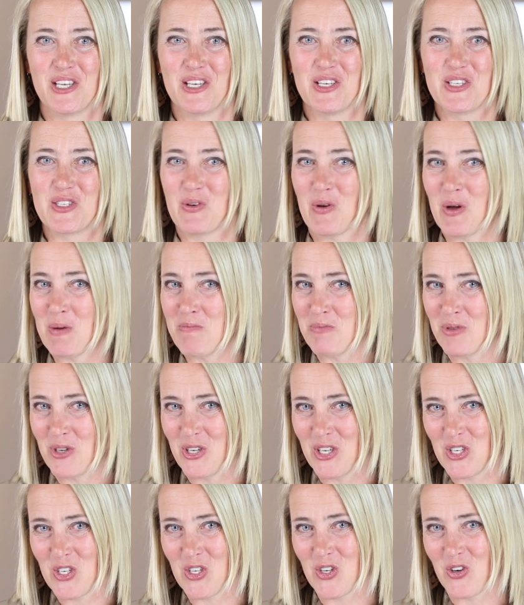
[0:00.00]
So I'm
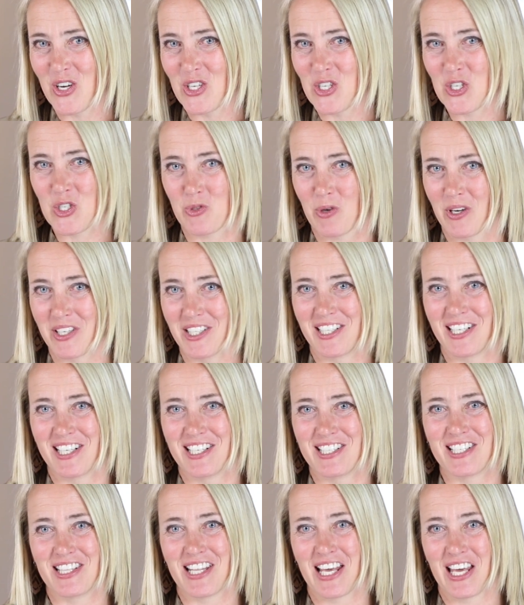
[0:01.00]
pretty sure I strutted
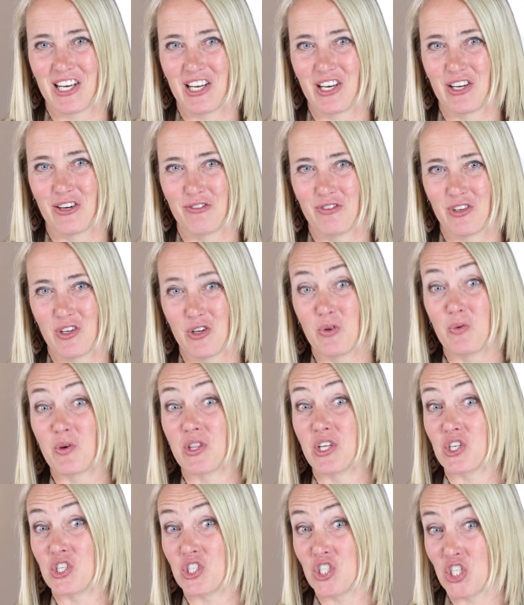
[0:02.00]
into that interview
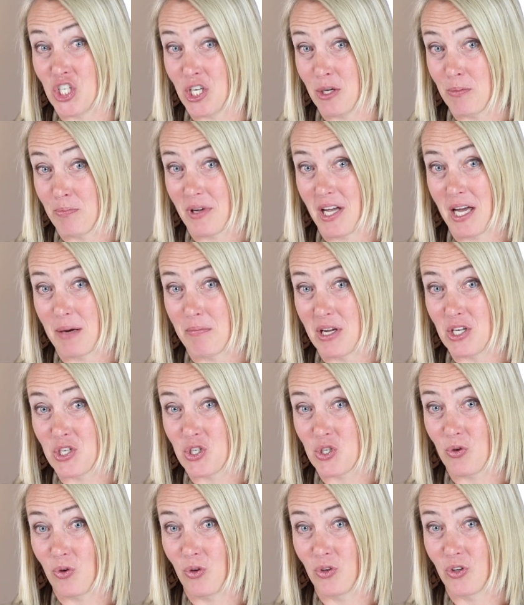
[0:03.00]
with a chip on my
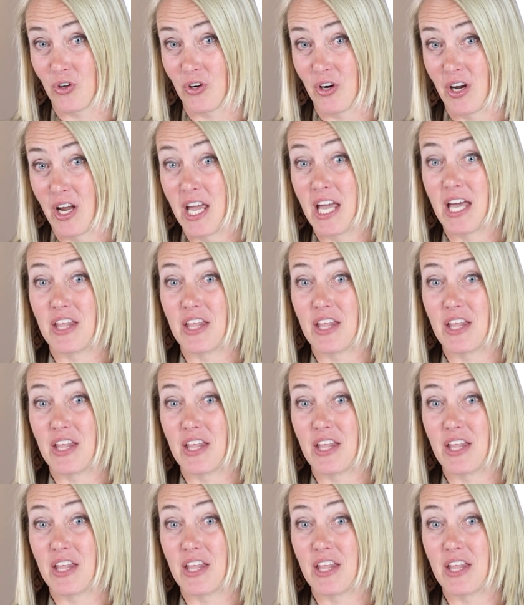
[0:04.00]
shoulder